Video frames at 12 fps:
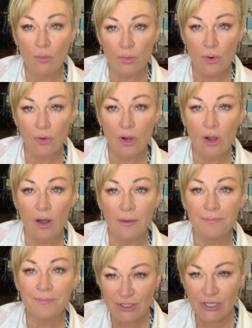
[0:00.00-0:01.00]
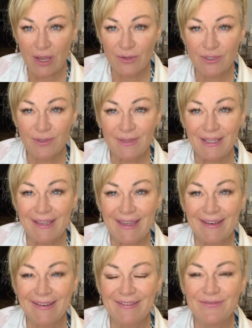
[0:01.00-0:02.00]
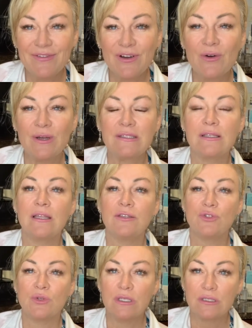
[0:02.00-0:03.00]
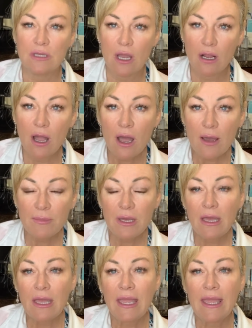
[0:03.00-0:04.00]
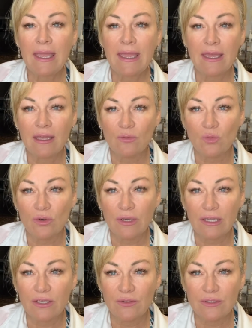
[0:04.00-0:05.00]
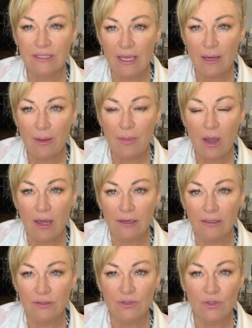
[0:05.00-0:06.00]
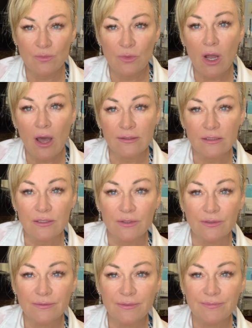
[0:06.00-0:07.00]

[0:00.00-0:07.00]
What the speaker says: protocol. Reach out to me at info@cellustrious.com and we'll get you set up on a Zoom consult.